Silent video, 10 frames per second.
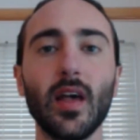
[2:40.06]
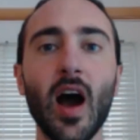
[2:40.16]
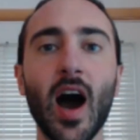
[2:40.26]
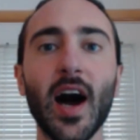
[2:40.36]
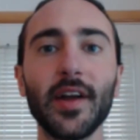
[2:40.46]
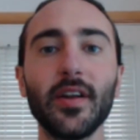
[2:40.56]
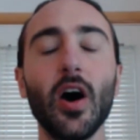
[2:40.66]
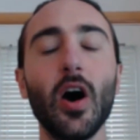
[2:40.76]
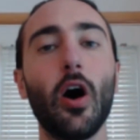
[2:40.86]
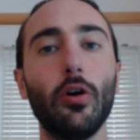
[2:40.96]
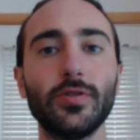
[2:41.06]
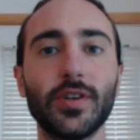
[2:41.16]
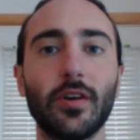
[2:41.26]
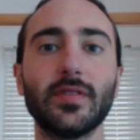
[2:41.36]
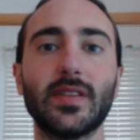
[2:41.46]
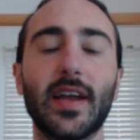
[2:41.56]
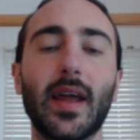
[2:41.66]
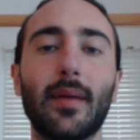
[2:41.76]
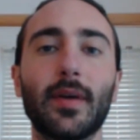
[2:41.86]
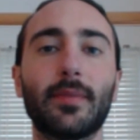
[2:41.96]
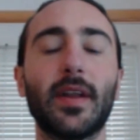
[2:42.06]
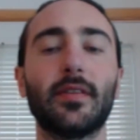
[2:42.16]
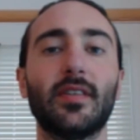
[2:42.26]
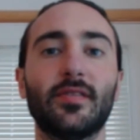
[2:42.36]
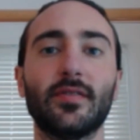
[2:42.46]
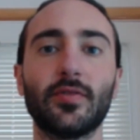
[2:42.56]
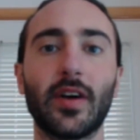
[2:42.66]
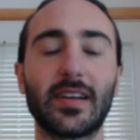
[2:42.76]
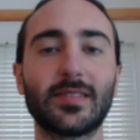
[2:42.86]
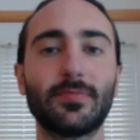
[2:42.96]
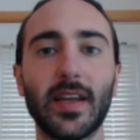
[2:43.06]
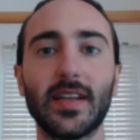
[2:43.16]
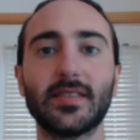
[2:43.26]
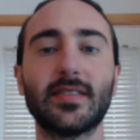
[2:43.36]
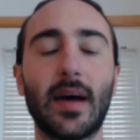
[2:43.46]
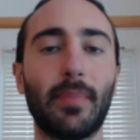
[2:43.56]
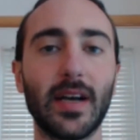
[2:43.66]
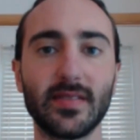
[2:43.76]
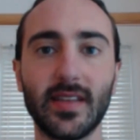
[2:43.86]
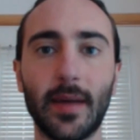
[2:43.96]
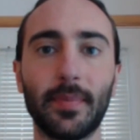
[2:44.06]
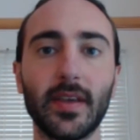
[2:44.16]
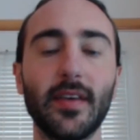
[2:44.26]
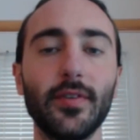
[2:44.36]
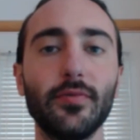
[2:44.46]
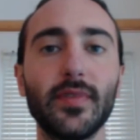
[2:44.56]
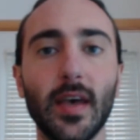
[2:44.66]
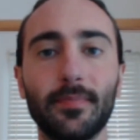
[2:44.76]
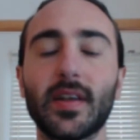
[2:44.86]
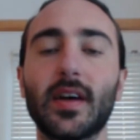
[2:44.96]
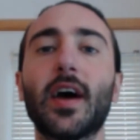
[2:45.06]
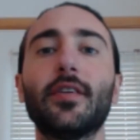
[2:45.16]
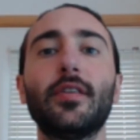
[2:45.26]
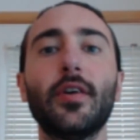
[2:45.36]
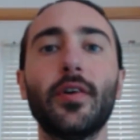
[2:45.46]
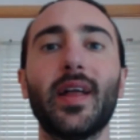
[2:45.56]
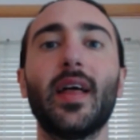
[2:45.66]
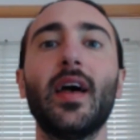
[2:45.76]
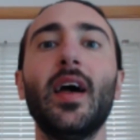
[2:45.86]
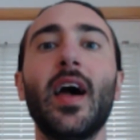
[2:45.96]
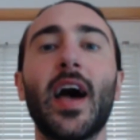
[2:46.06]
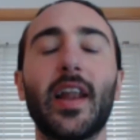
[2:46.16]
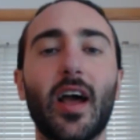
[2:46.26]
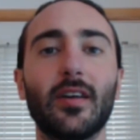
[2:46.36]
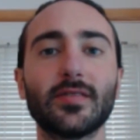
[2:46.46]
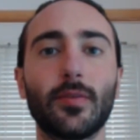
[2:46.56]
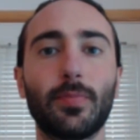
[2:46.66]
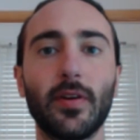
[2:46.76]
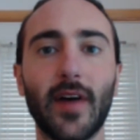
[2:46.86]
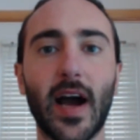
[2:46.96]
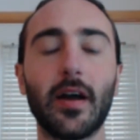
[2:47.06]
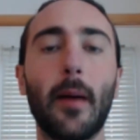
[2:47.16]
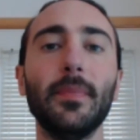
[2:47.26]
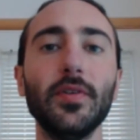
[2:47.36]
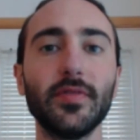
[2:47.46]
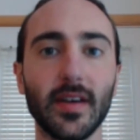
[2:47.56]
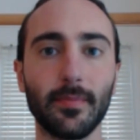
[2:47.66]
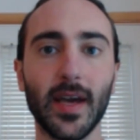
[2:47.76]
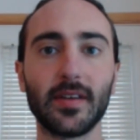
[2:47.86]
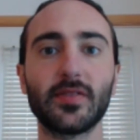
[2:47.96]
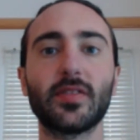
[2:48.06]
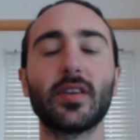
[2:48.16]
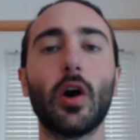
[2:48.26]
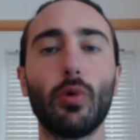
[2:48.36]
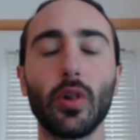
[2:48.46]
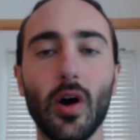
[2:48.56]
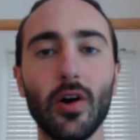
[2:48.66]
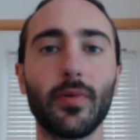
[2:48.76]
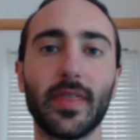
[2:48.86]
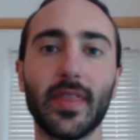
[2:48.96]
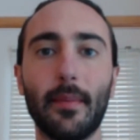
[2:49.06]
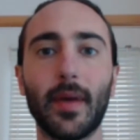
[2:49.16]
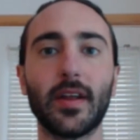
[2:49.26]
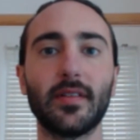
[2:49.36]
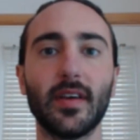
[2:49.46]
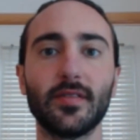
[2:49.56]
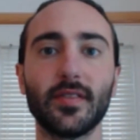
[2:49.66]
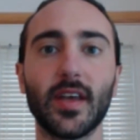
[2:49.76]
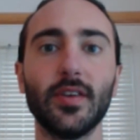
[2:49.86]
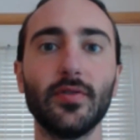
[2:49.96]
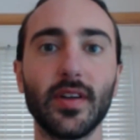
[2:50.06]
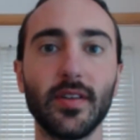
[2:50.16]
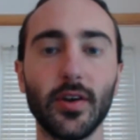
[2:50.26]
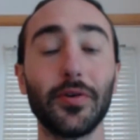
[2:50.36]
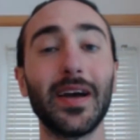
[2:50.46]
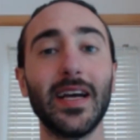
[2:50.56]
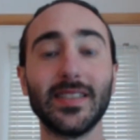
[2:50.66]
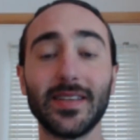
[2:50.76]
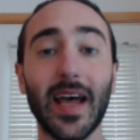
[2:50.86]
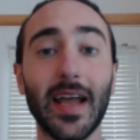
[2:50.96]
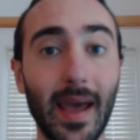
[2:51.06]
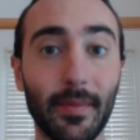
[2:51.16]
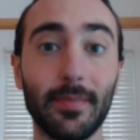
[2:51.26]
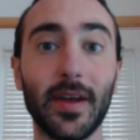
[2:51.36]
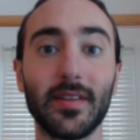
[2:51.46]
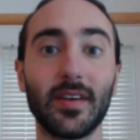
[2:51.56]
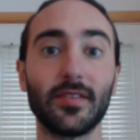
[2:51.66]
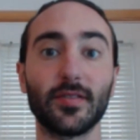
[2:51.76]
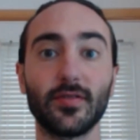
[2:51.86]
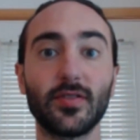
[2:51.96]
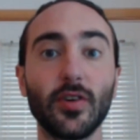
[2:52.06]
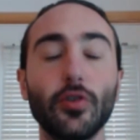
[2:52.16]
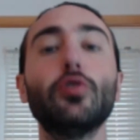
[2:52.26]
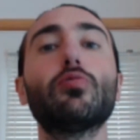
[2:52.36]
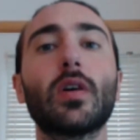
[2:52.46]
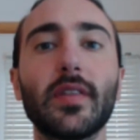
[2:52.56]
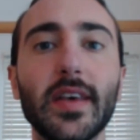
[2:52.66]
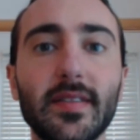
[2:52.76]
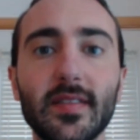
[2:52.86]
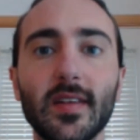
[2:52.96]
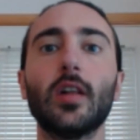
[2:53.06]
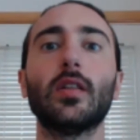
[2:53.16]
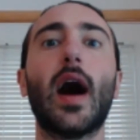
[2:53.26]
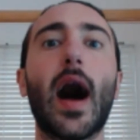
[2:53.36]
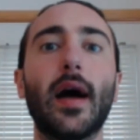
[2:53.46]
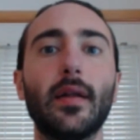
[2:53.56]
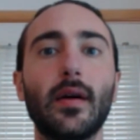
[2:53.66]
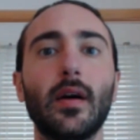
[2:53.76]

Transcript: on Osho's dynamic meditation. So I explain it step by step and give you tips on how to do it. And I also provide a music mix to go along with that meditation that you can do. It's a dynamic meditation, so you release a lot